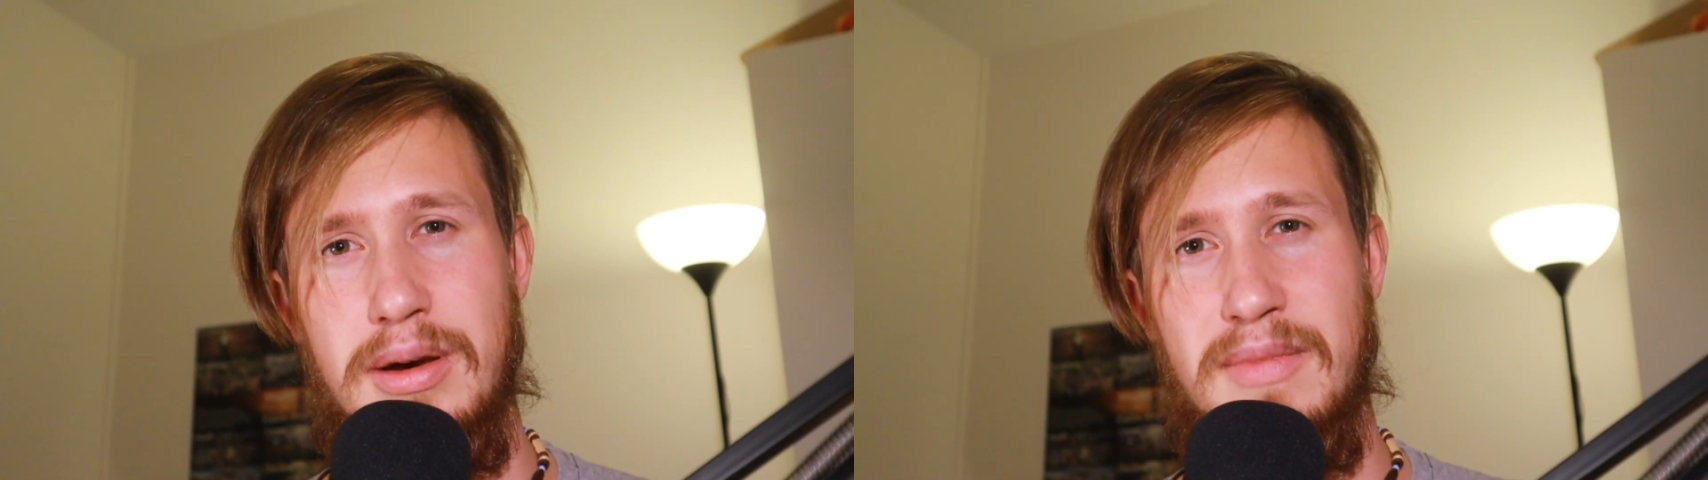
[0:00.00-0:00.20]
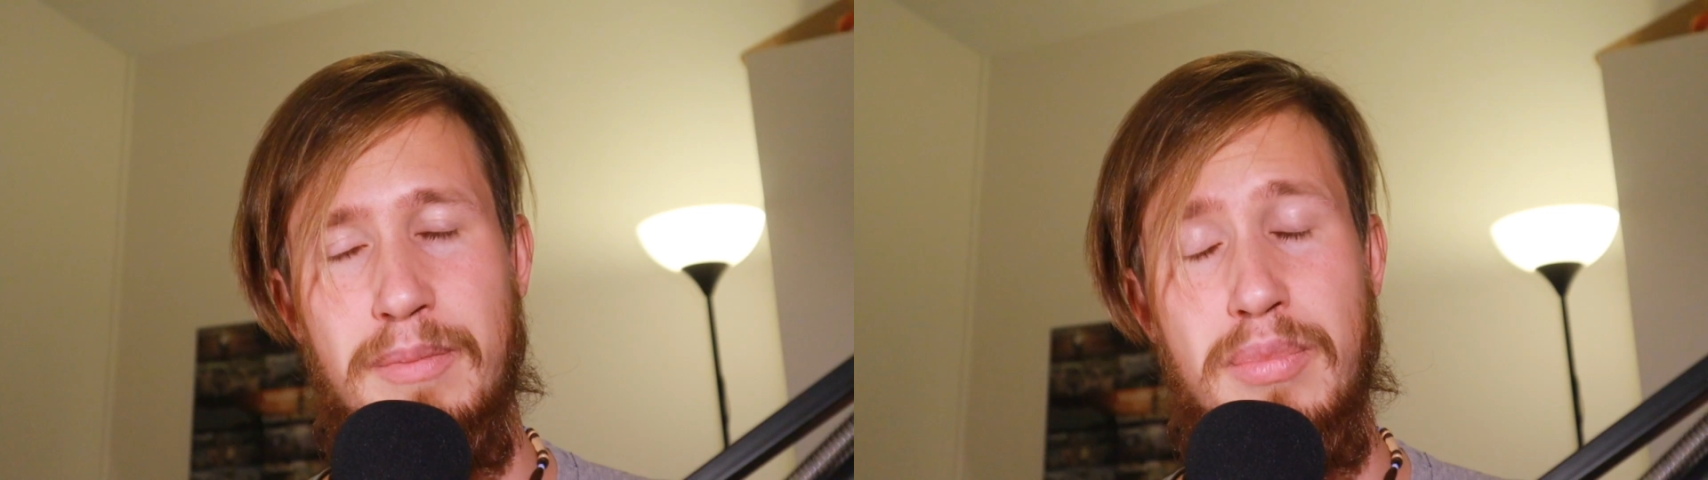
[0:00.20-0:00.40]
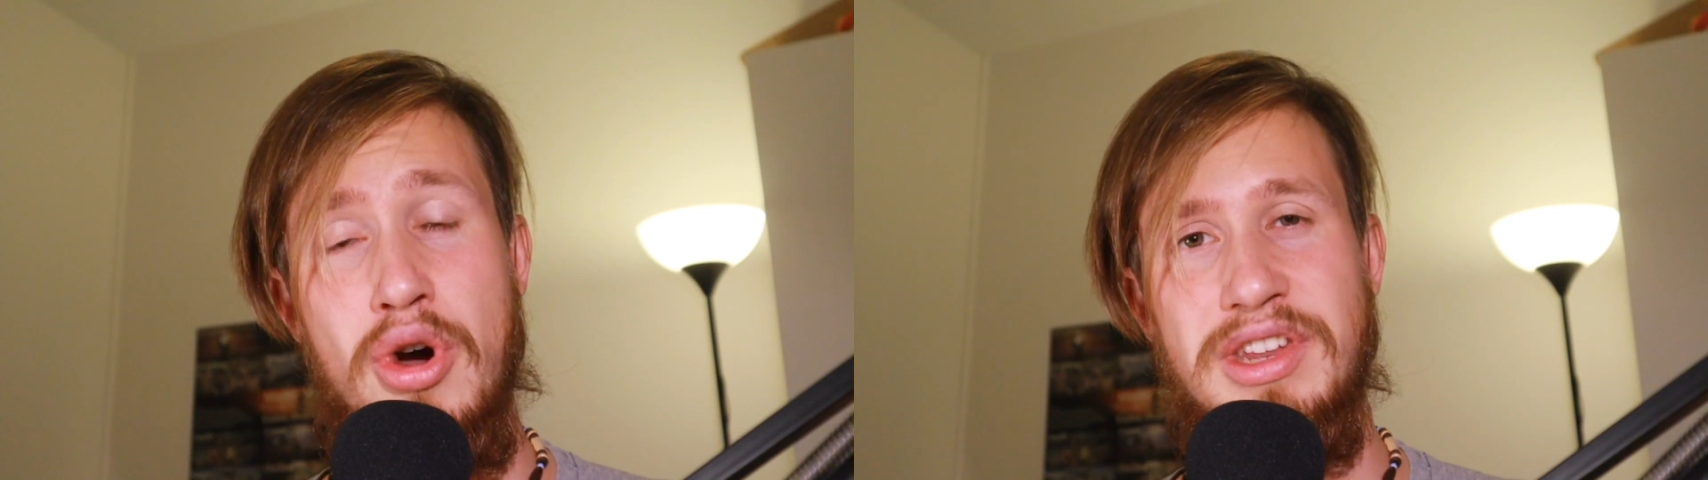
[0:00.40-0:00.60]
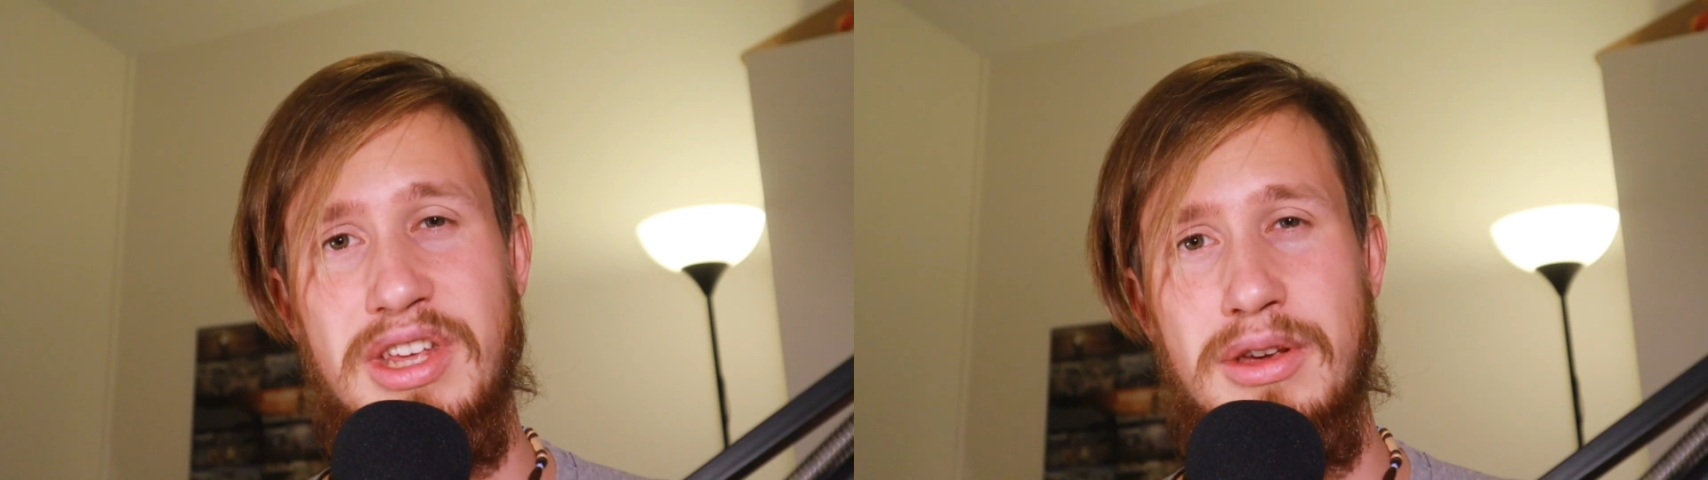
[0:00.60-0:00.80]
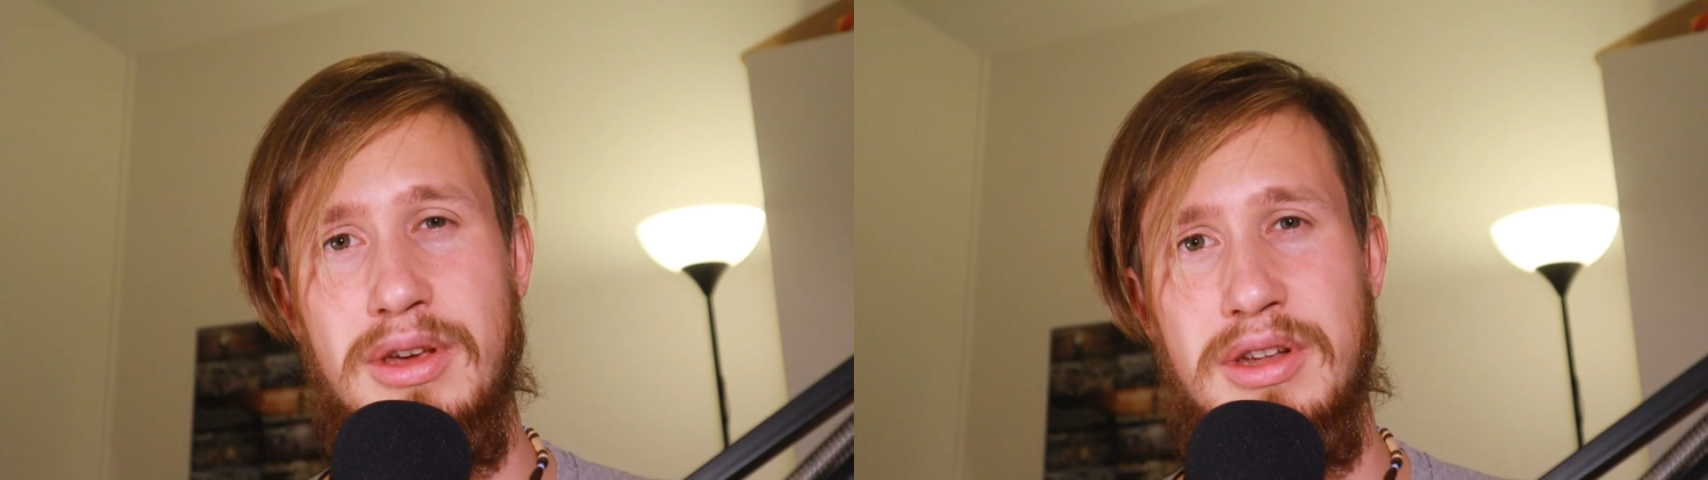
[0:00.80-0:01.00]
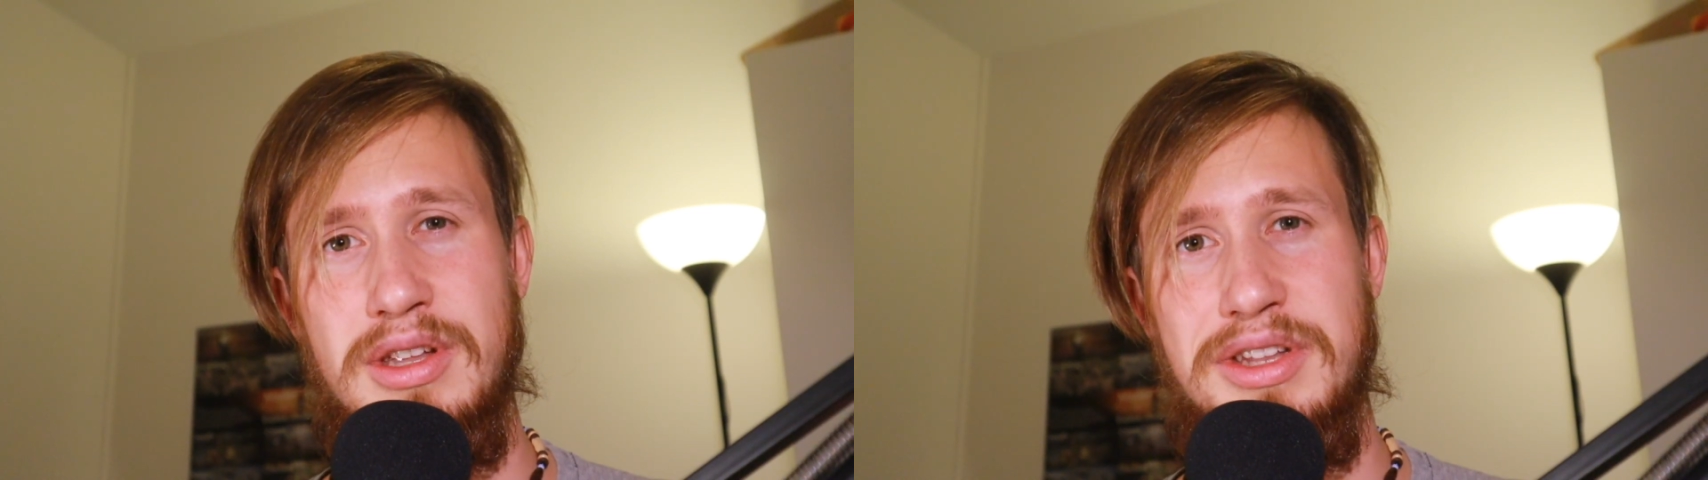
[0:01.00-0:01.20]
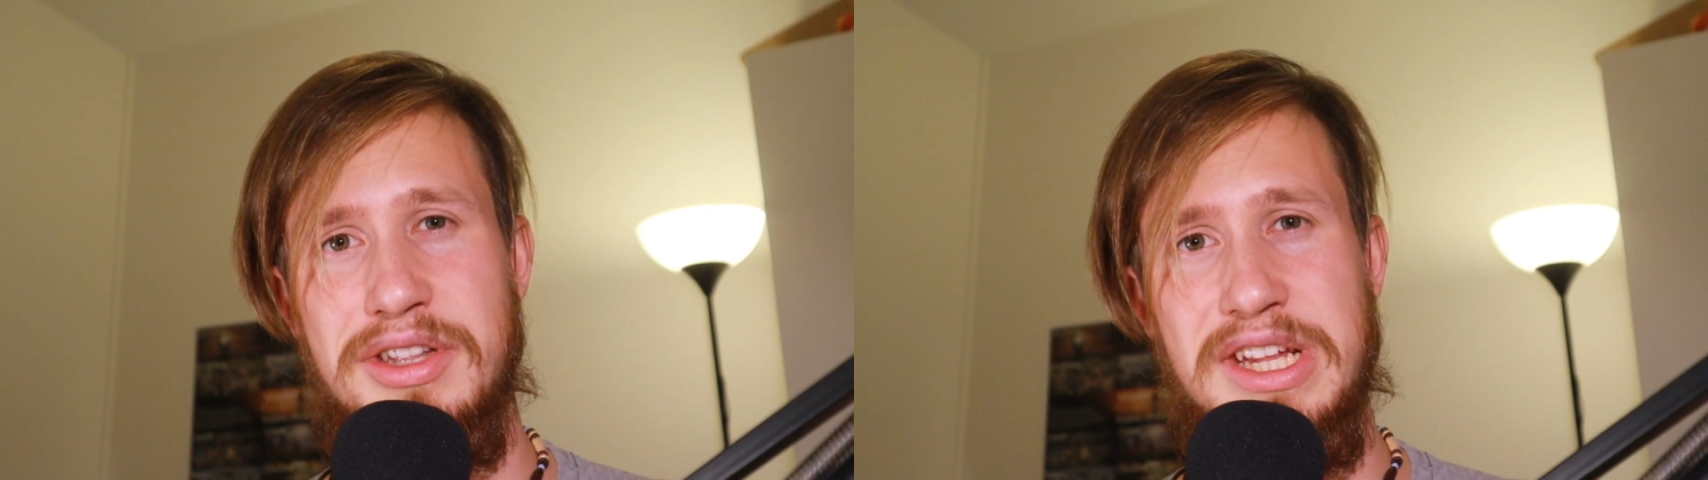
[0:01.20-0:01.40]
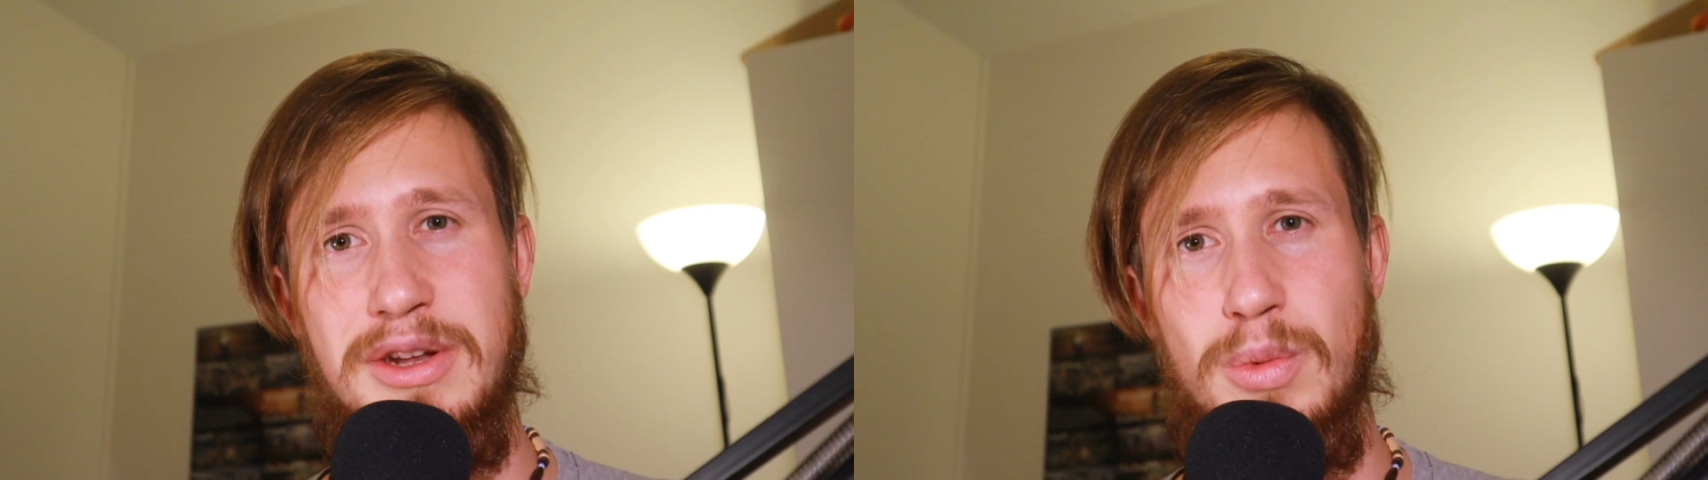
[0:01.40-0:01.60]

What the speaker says: My body didn't